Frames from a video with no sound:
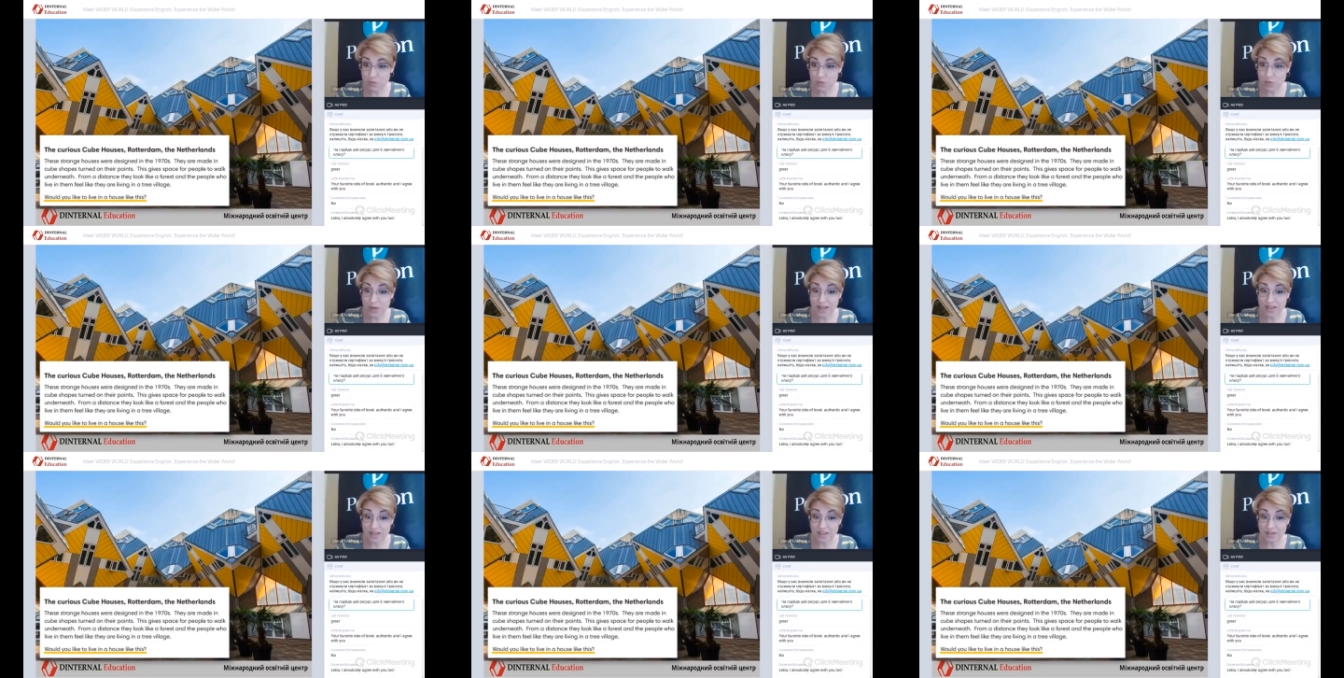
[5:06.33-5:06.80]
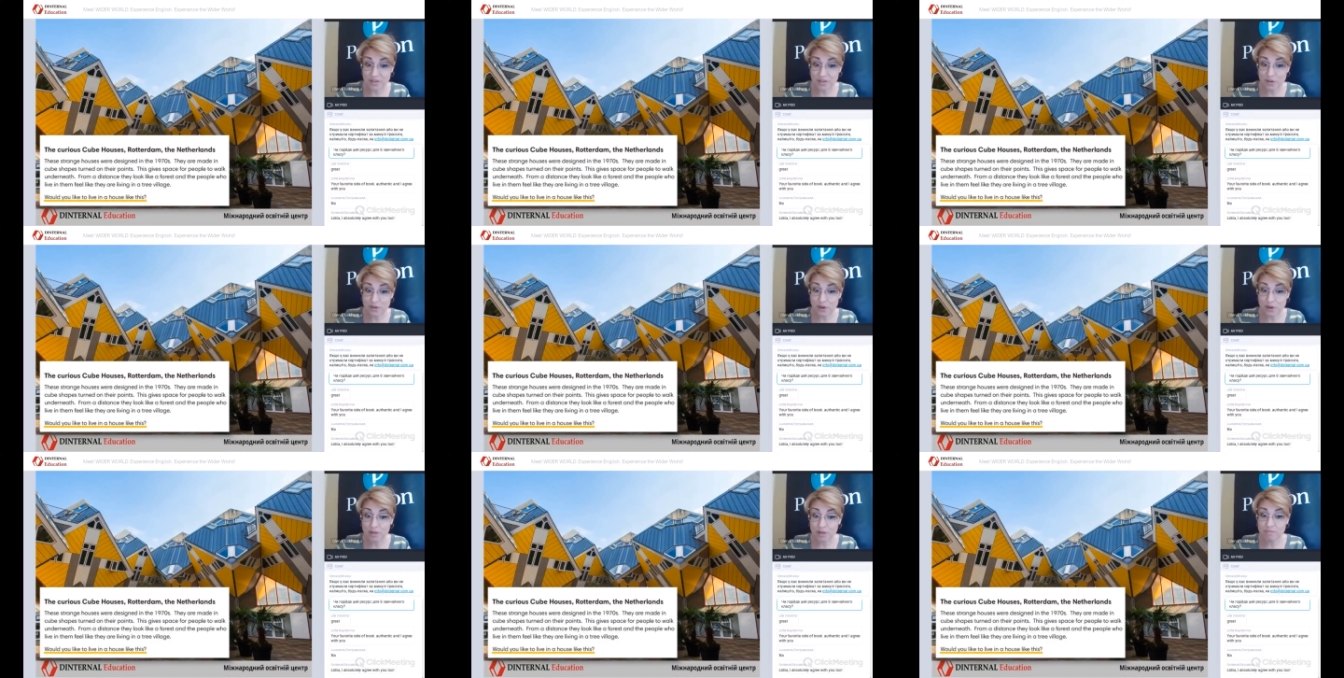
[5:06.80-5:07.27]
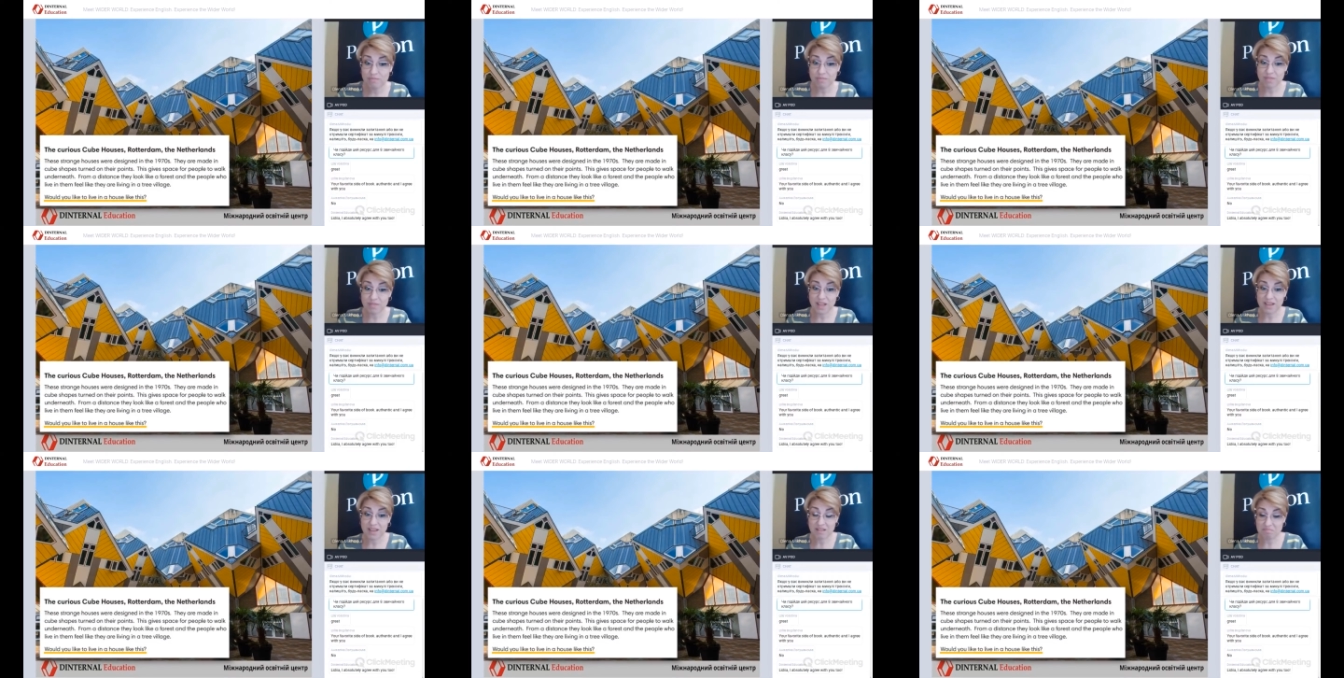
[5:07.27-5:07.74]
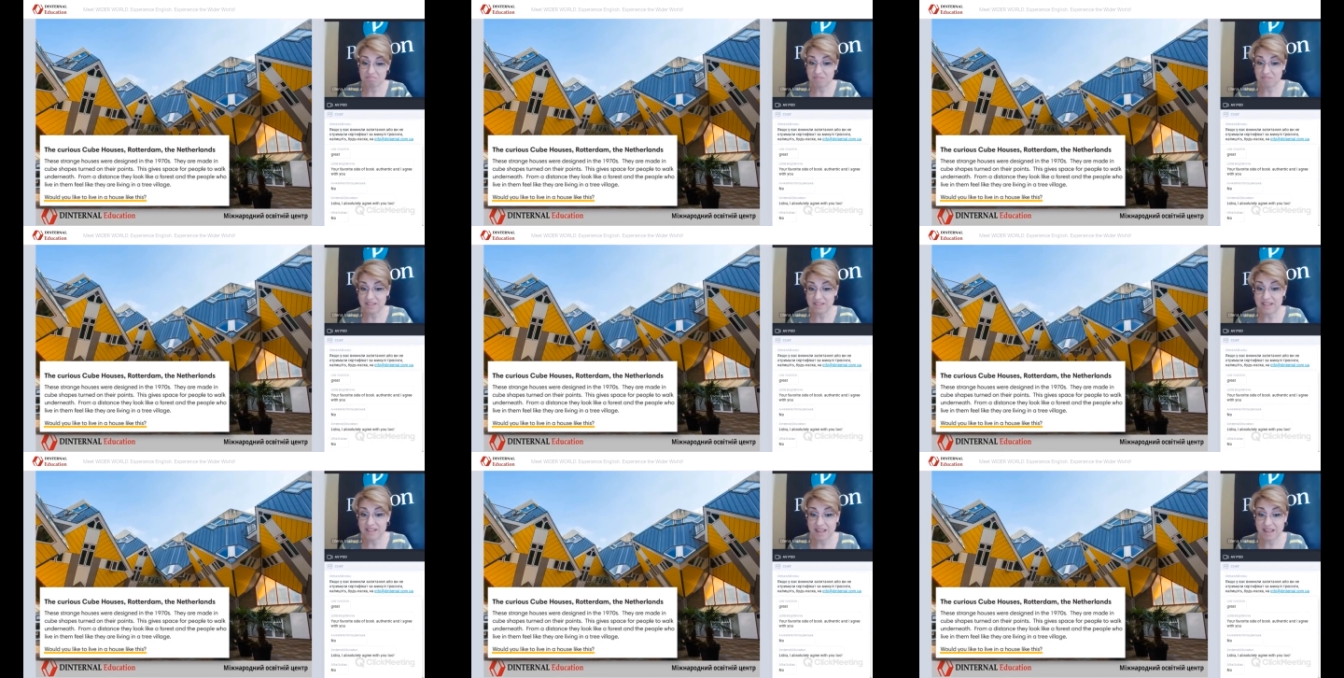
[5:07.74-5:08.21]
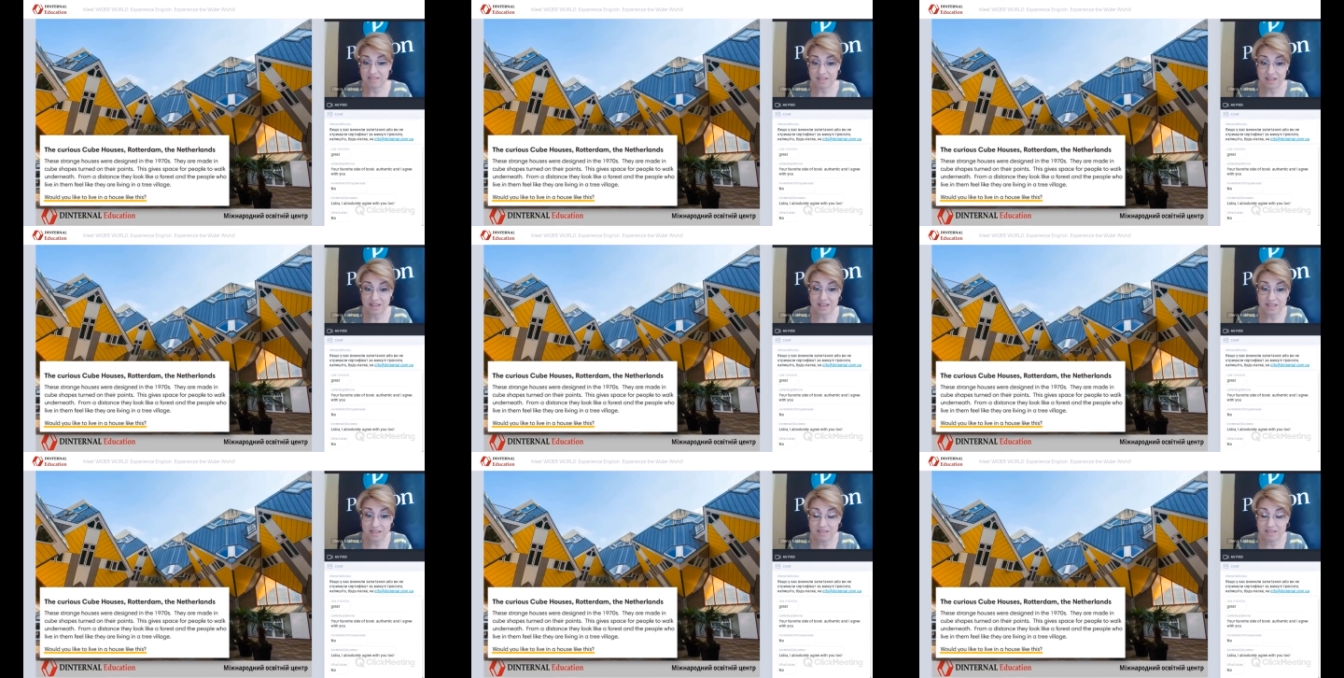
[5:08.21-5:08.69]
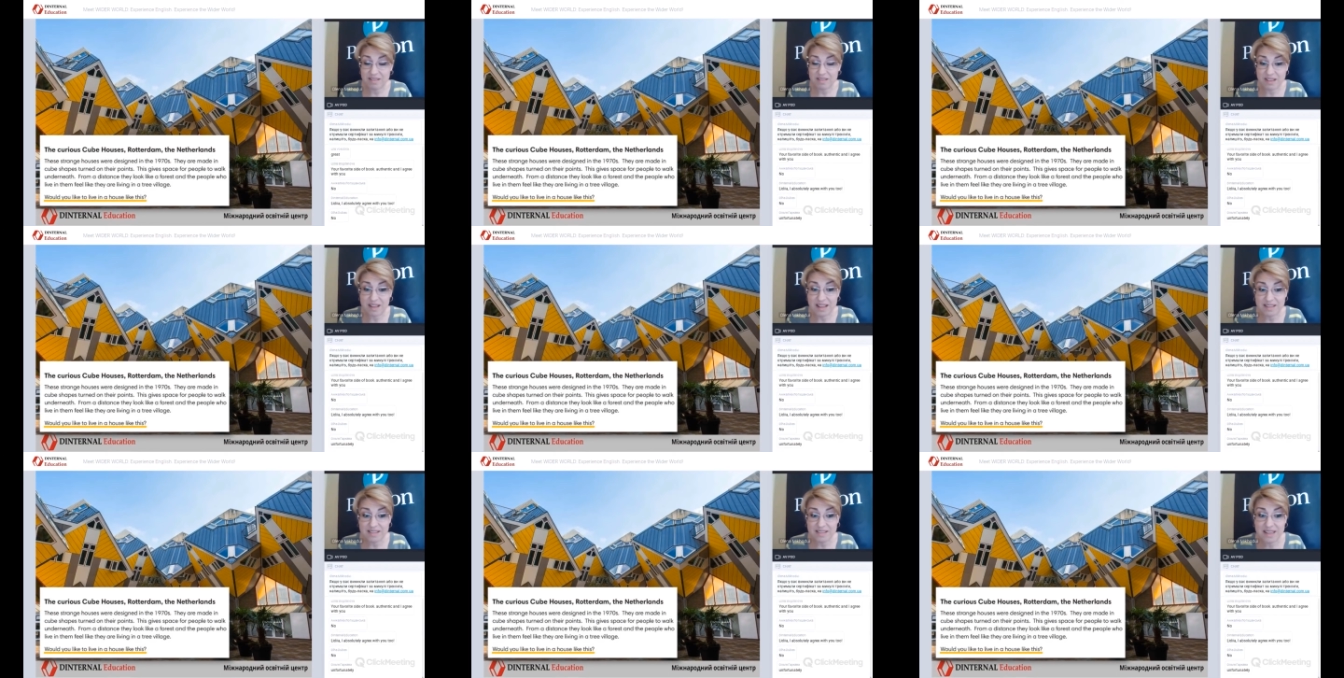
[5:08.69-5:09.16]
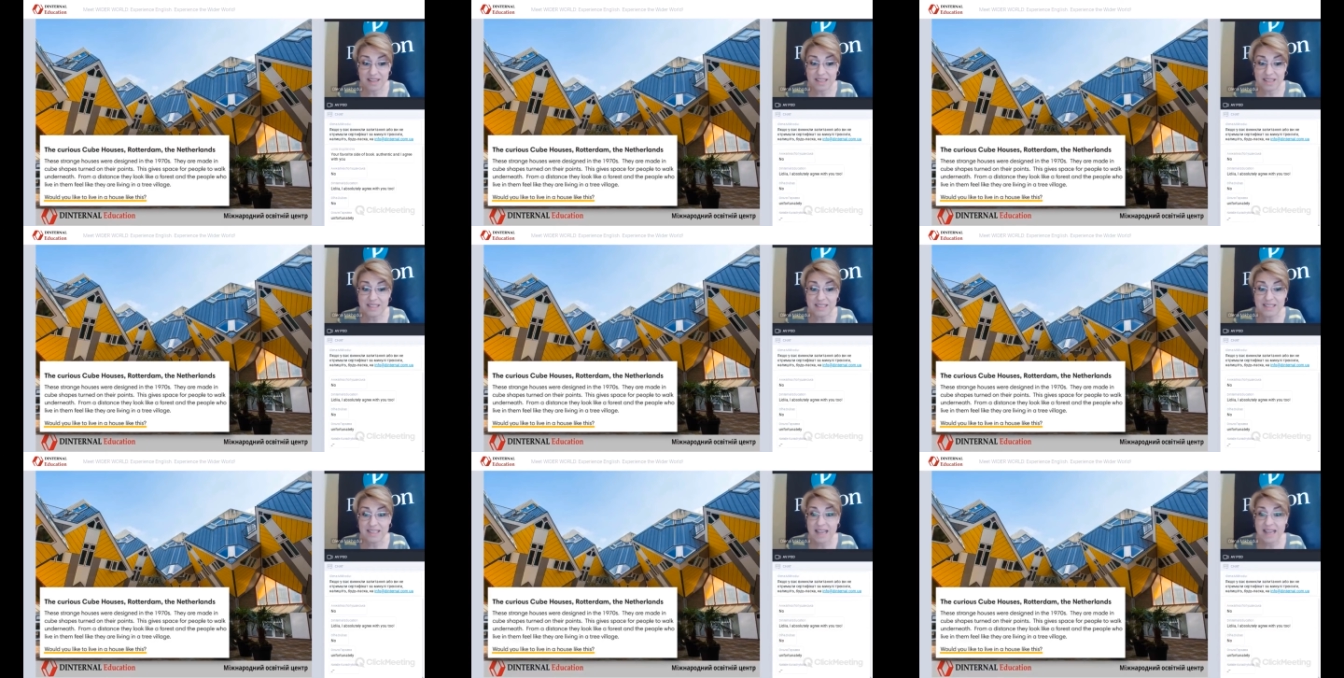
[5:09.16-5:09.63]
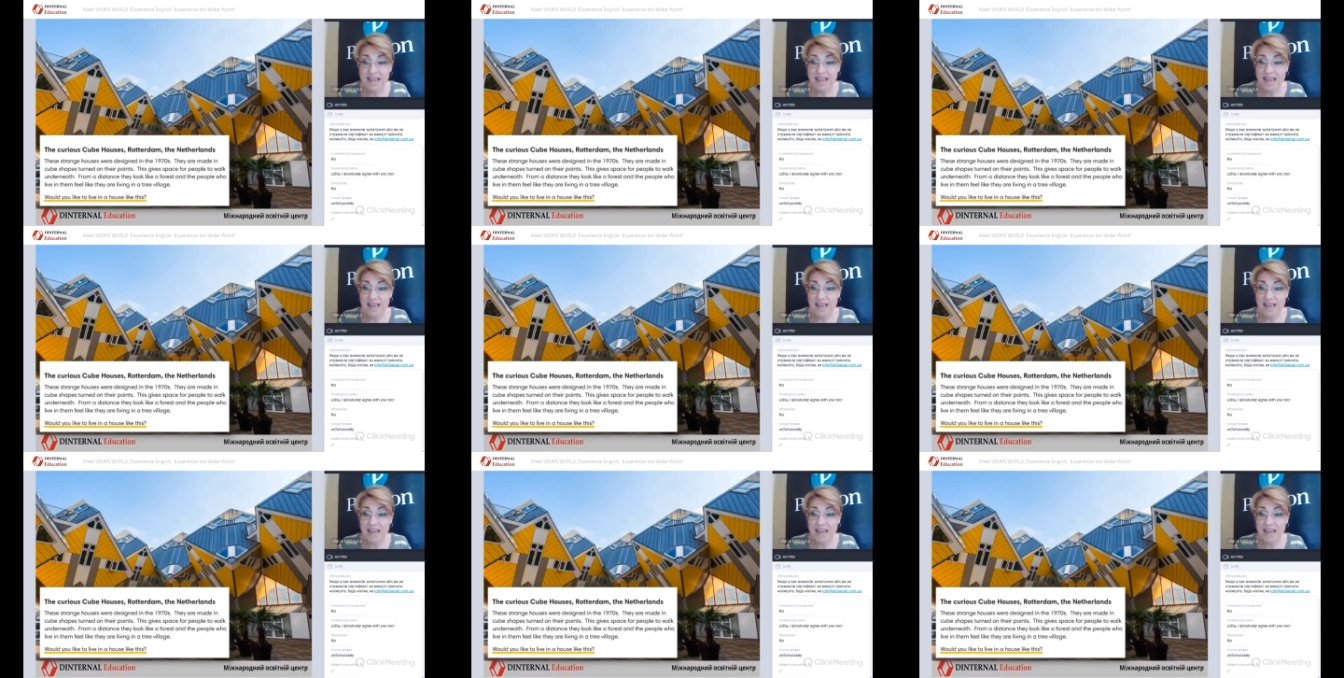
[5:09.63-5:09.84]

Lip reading: Wonderful. They are in Netherlands, the Netherlands.